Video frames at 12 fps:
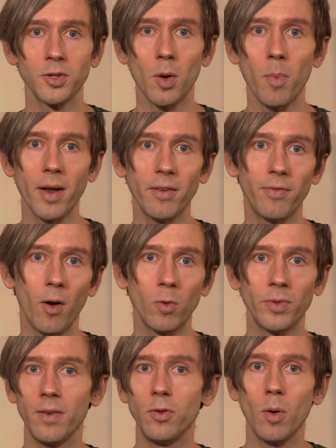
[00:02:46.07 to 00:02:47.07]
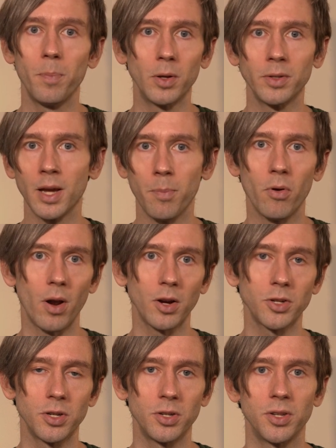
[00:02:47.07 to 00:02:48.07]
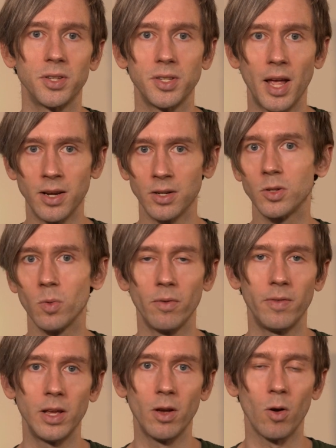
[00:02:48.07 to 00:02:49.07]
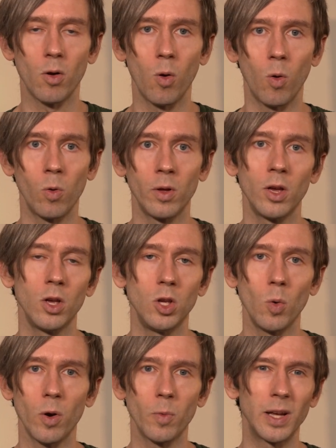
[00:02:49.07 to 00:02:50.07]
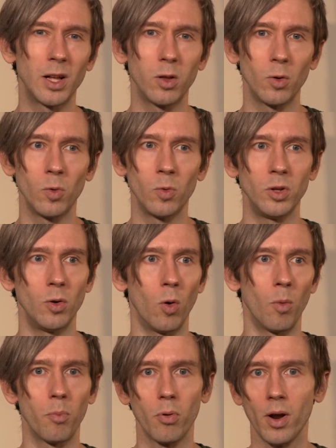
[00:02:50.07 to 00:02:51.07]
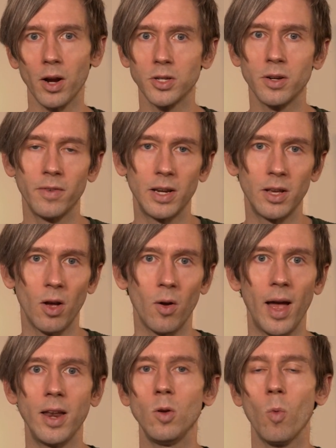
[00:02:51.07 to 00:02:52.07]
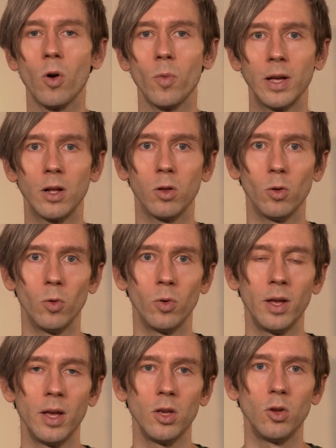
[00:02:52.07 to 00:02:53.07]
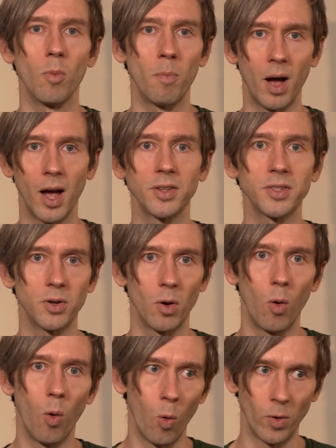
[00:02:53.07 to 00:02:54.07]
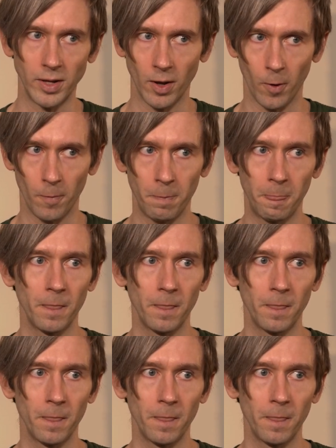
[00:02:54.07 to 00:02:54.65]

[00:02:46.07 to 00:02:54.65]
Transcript: So by default, if you're building a production to send to a video call, you want to include your production video and you want to include your master audio.